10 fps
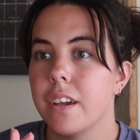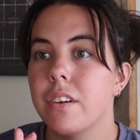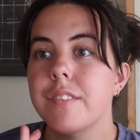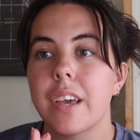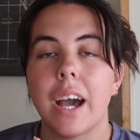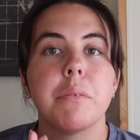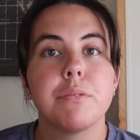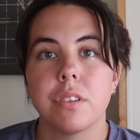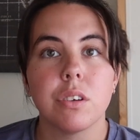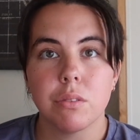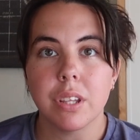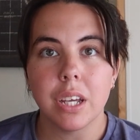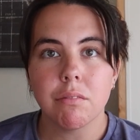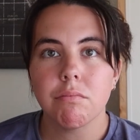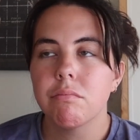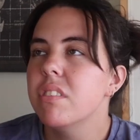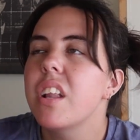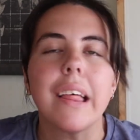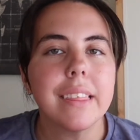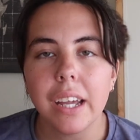There is absolutely
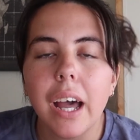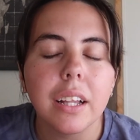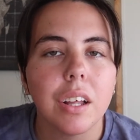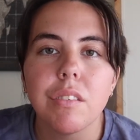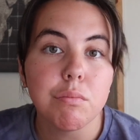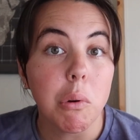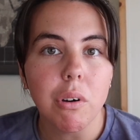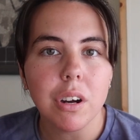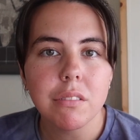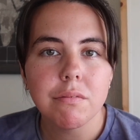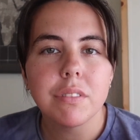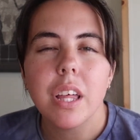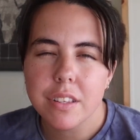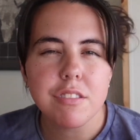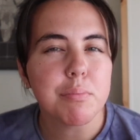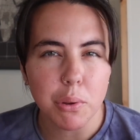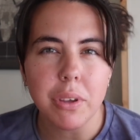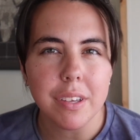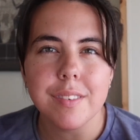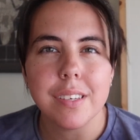nothing I love more than
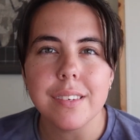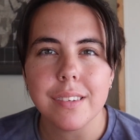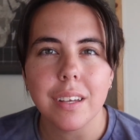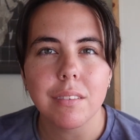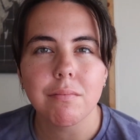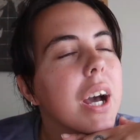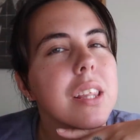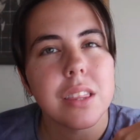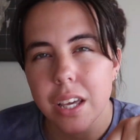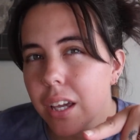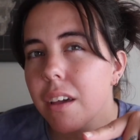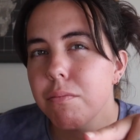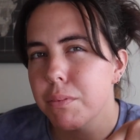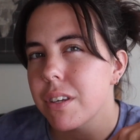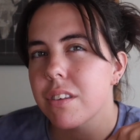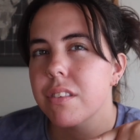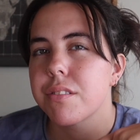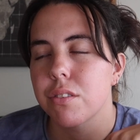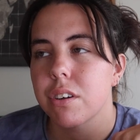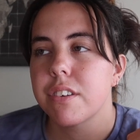spooky season. I think I've been to the
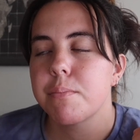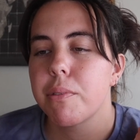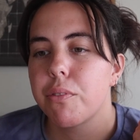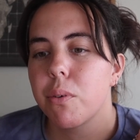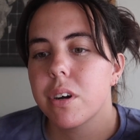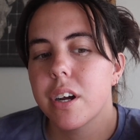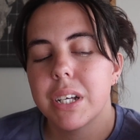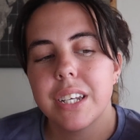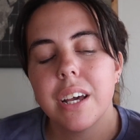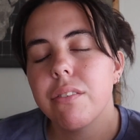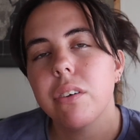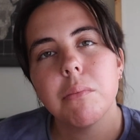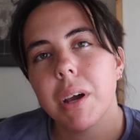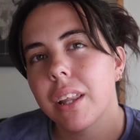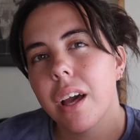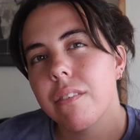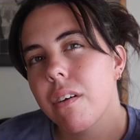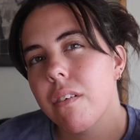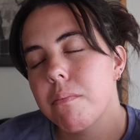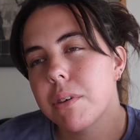circus before, but never in my life
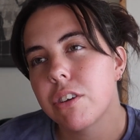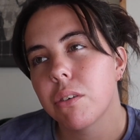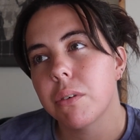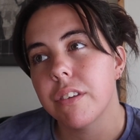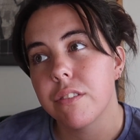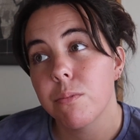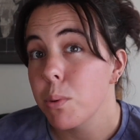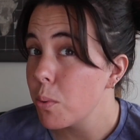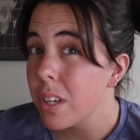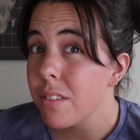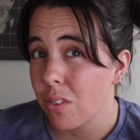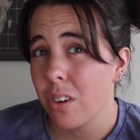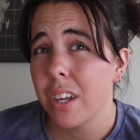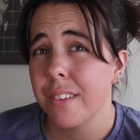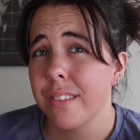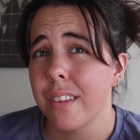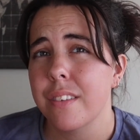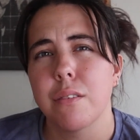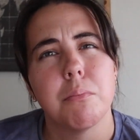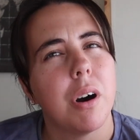have I been to a spooky circus
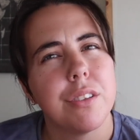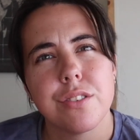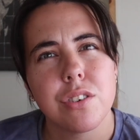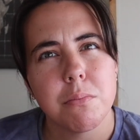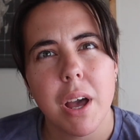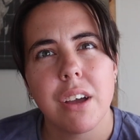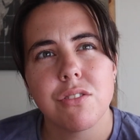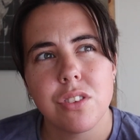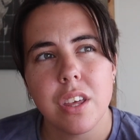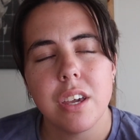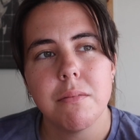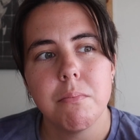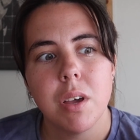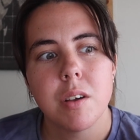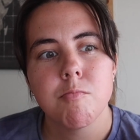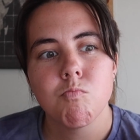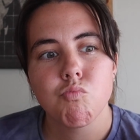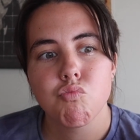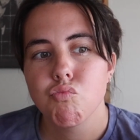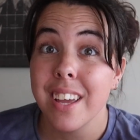that's a Monster Mash theme,
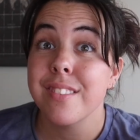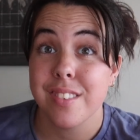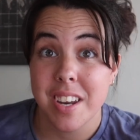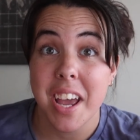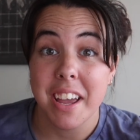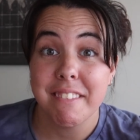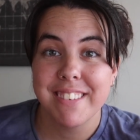but today's the day.